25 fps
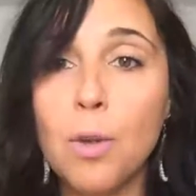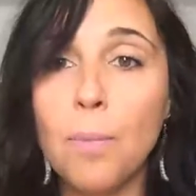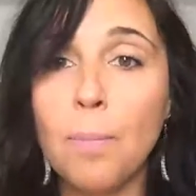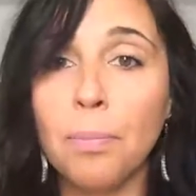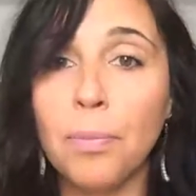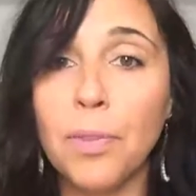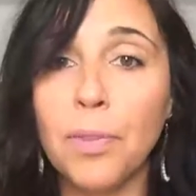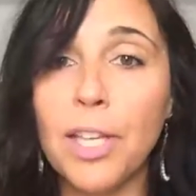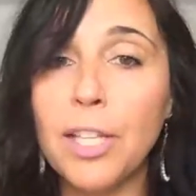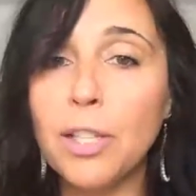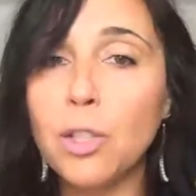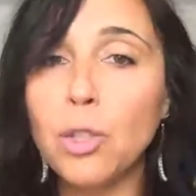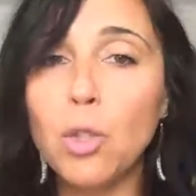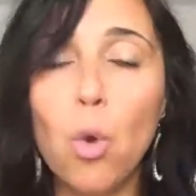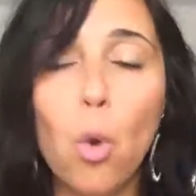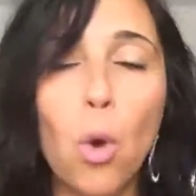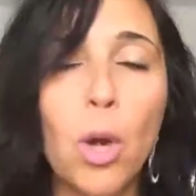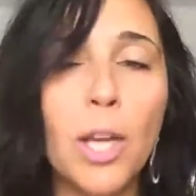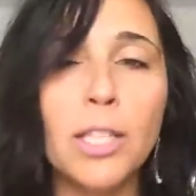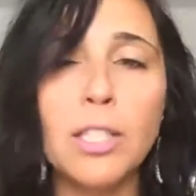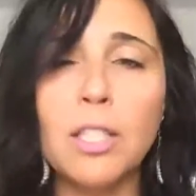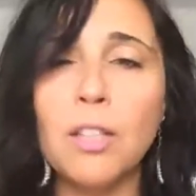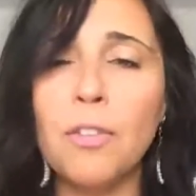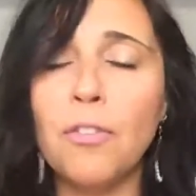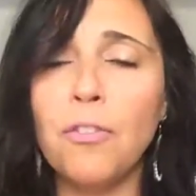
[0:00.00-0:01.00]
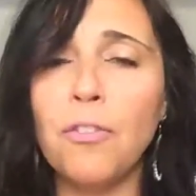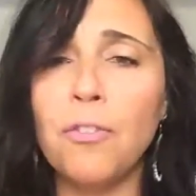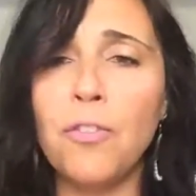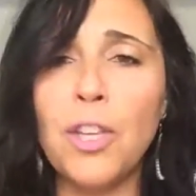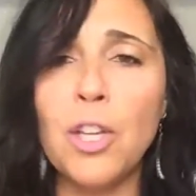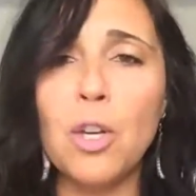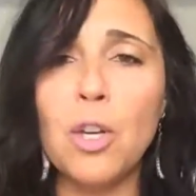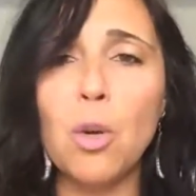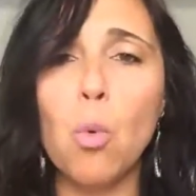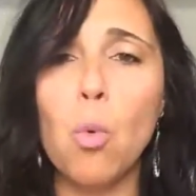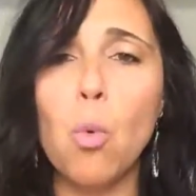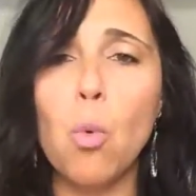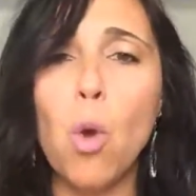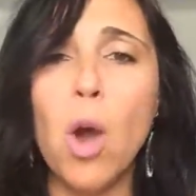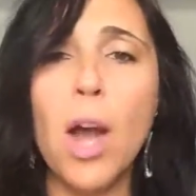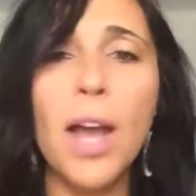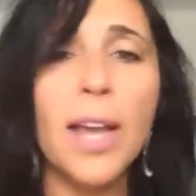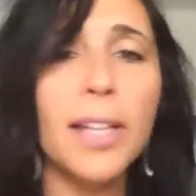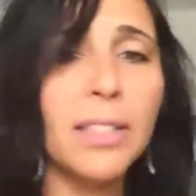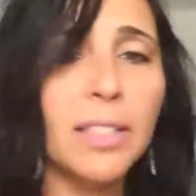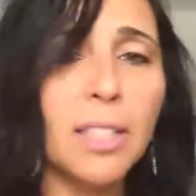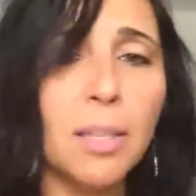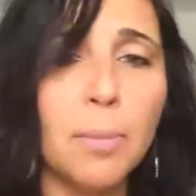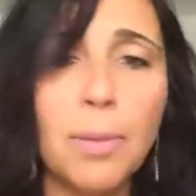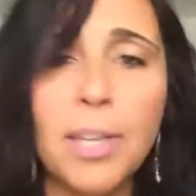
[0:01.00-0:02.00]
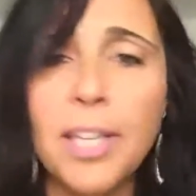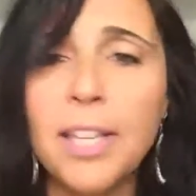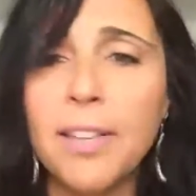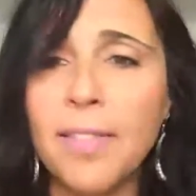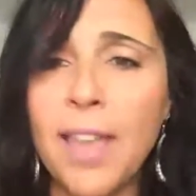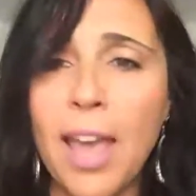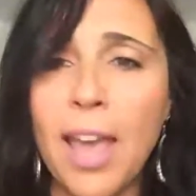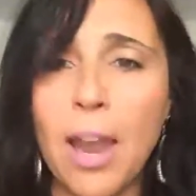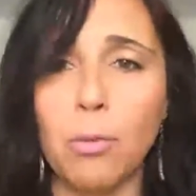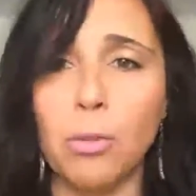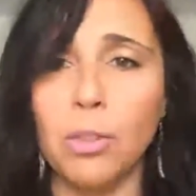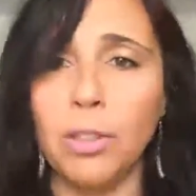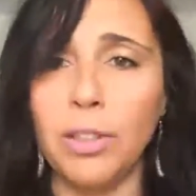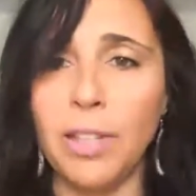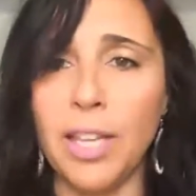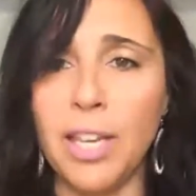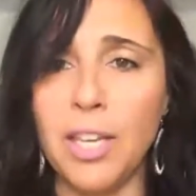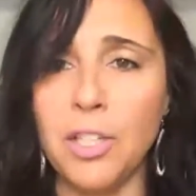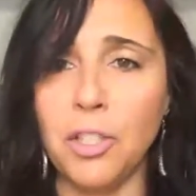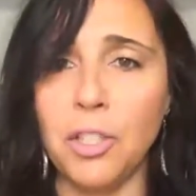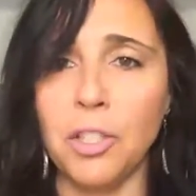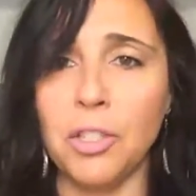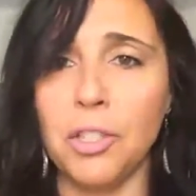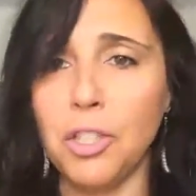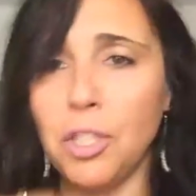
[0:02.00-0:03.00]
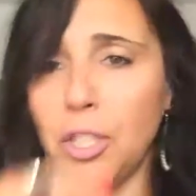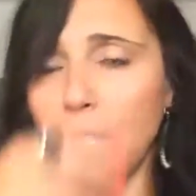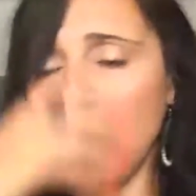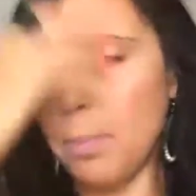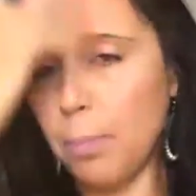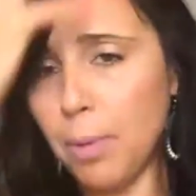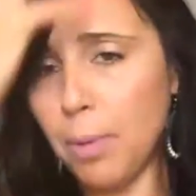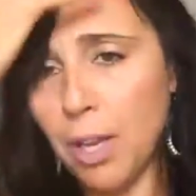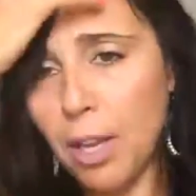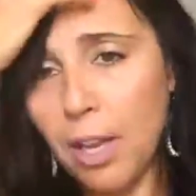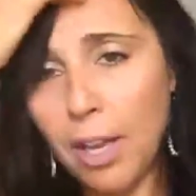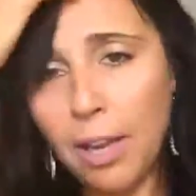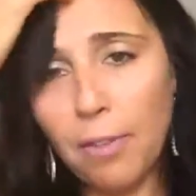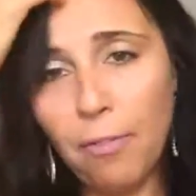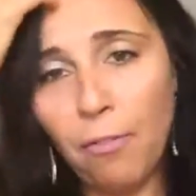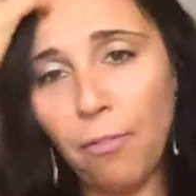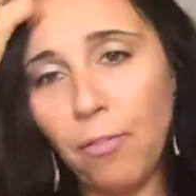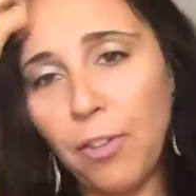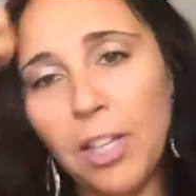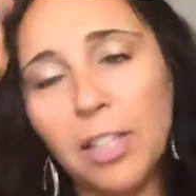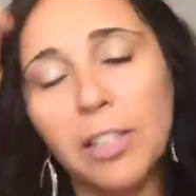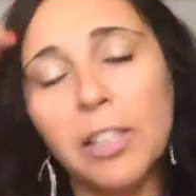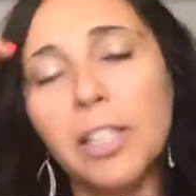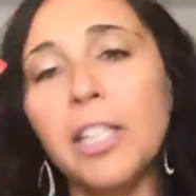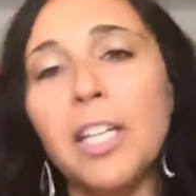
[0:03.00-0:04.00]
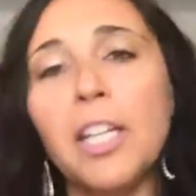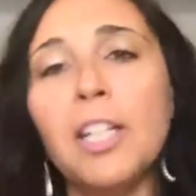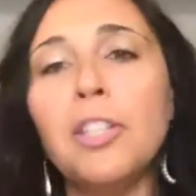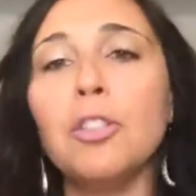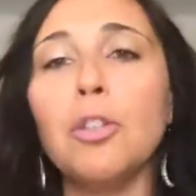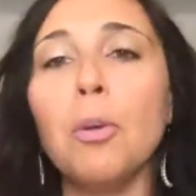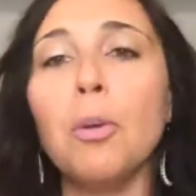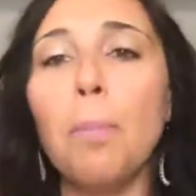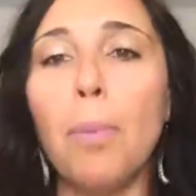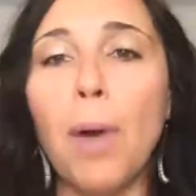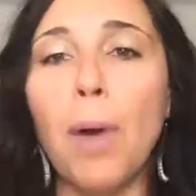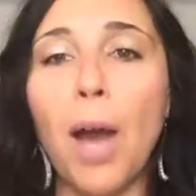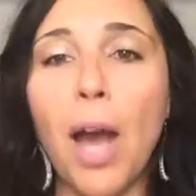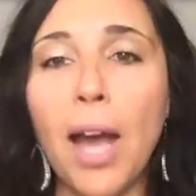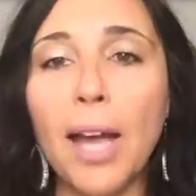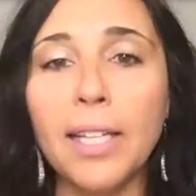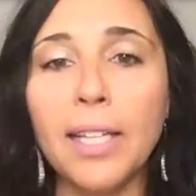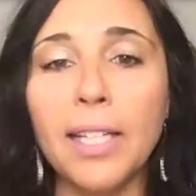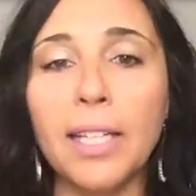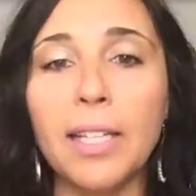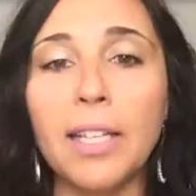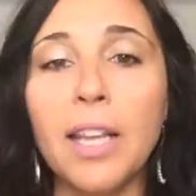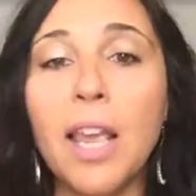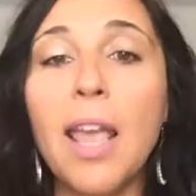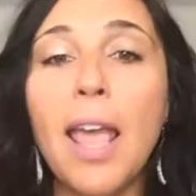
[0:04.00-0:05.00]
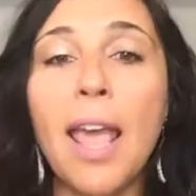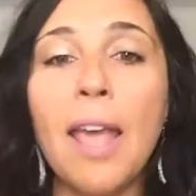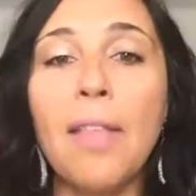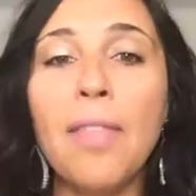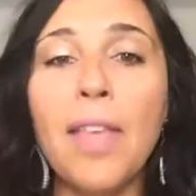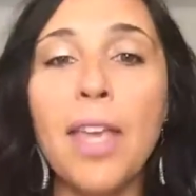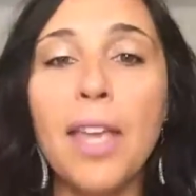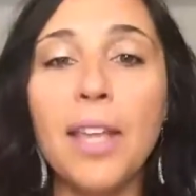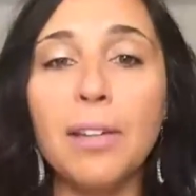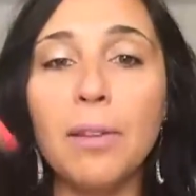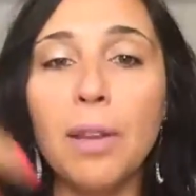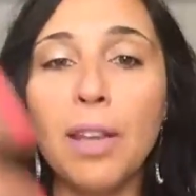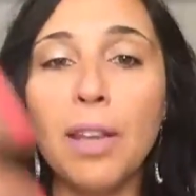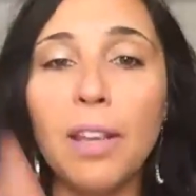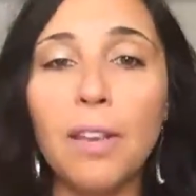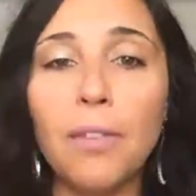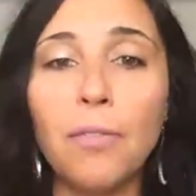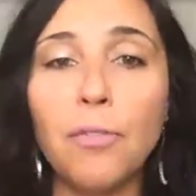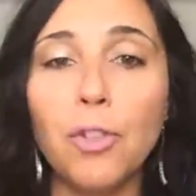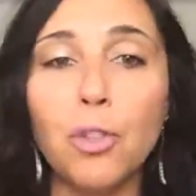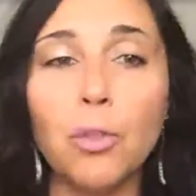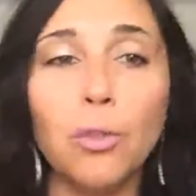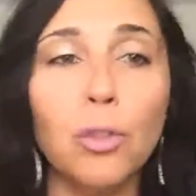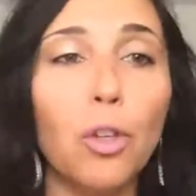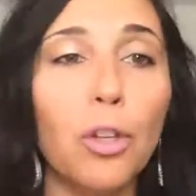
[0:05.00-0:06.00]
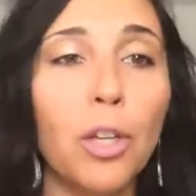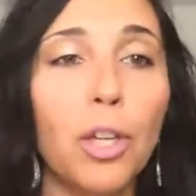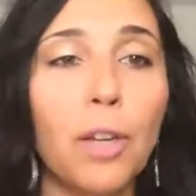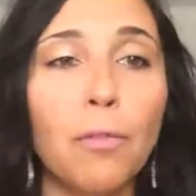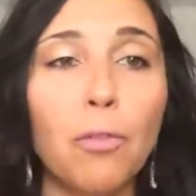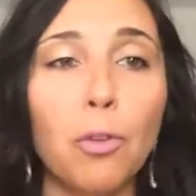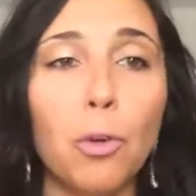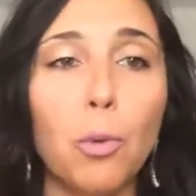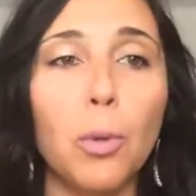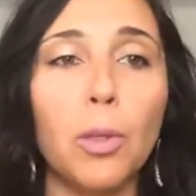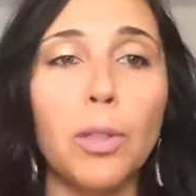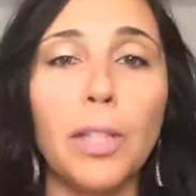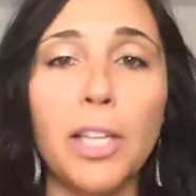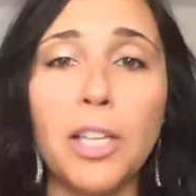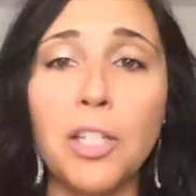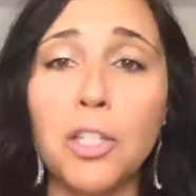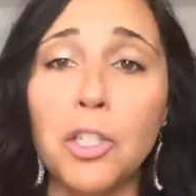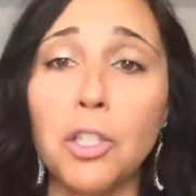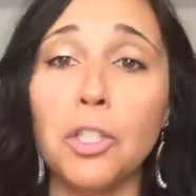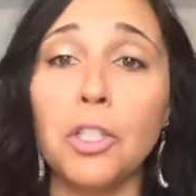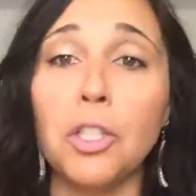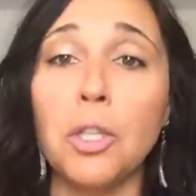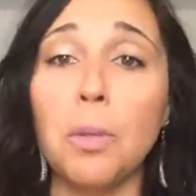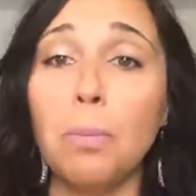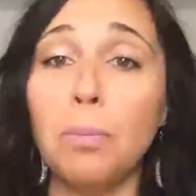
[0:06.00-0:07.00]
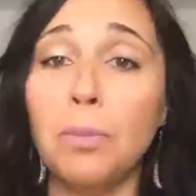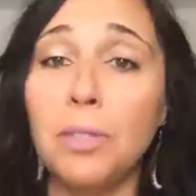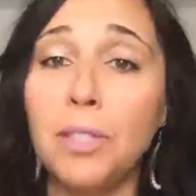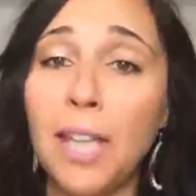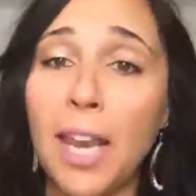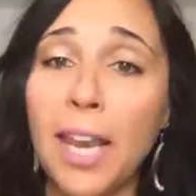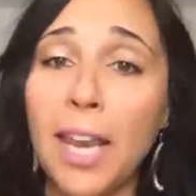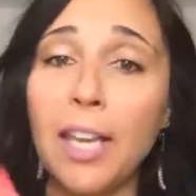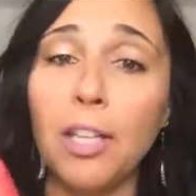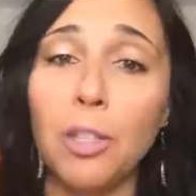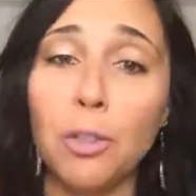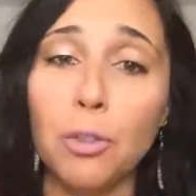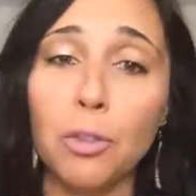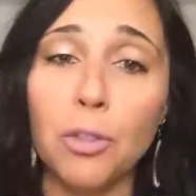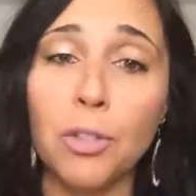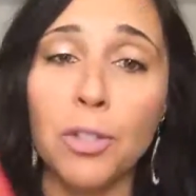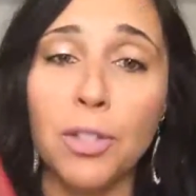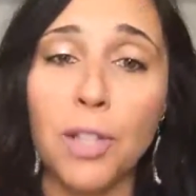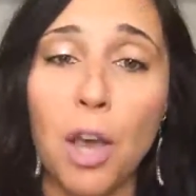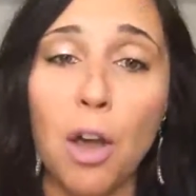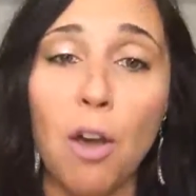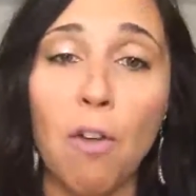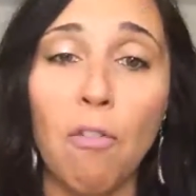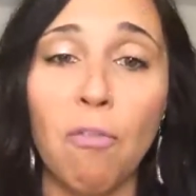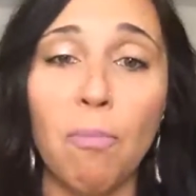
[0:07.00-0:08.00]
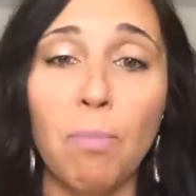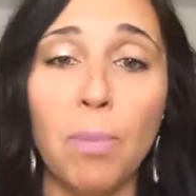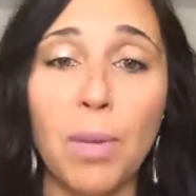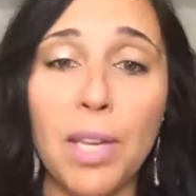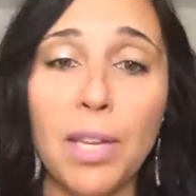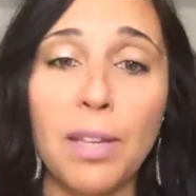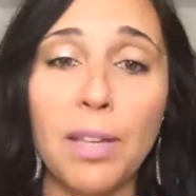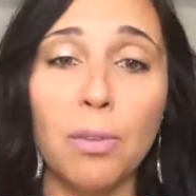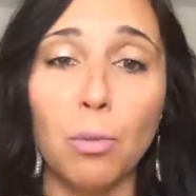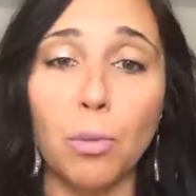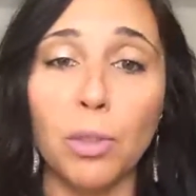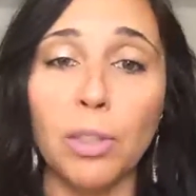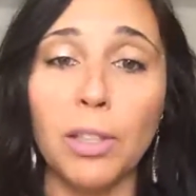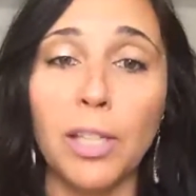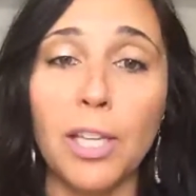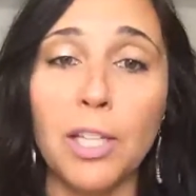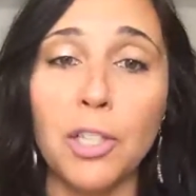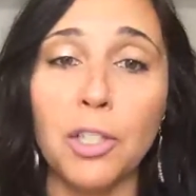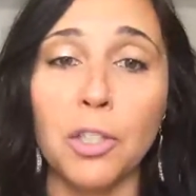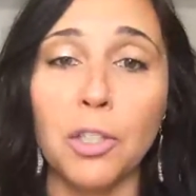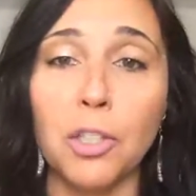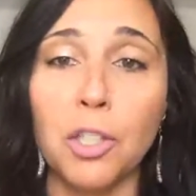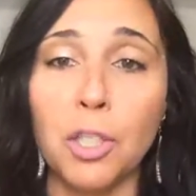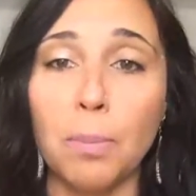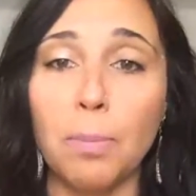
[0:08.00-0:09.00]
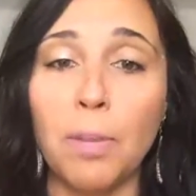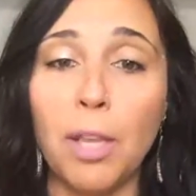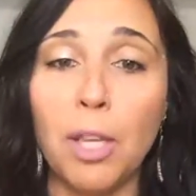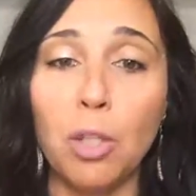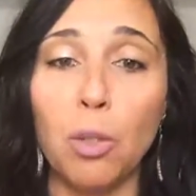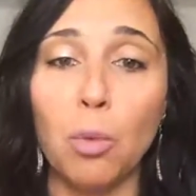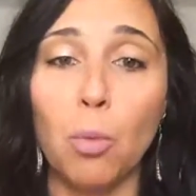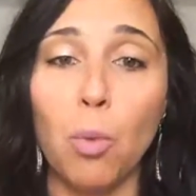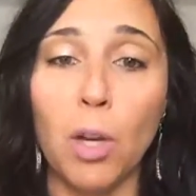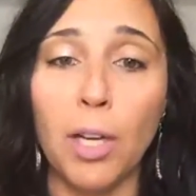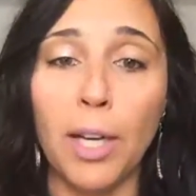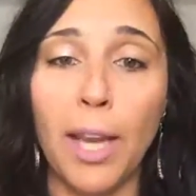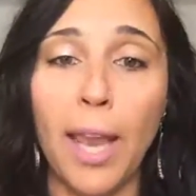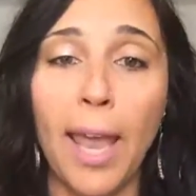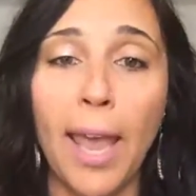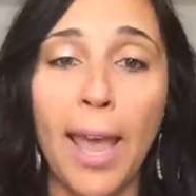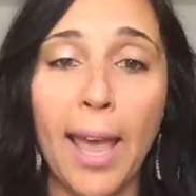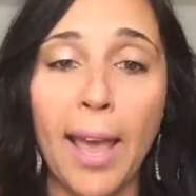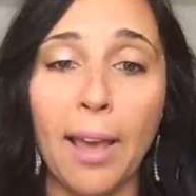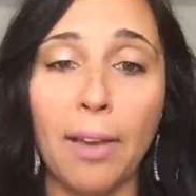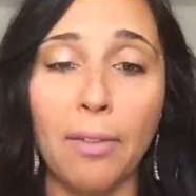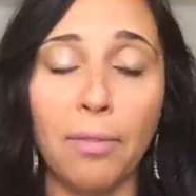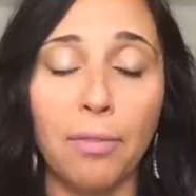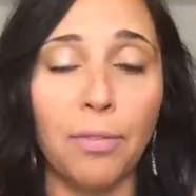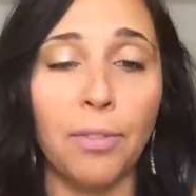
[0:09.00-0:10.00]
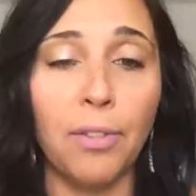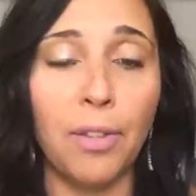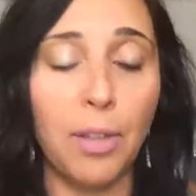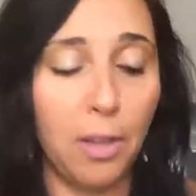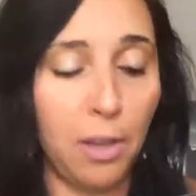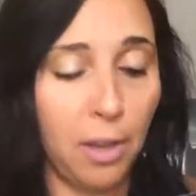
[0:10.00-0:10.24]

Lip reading: it's going to feel what to be in that relationship. Feel it in your body. And then if you're looking for a relationship, date yourself. Be the relationship that you want to have.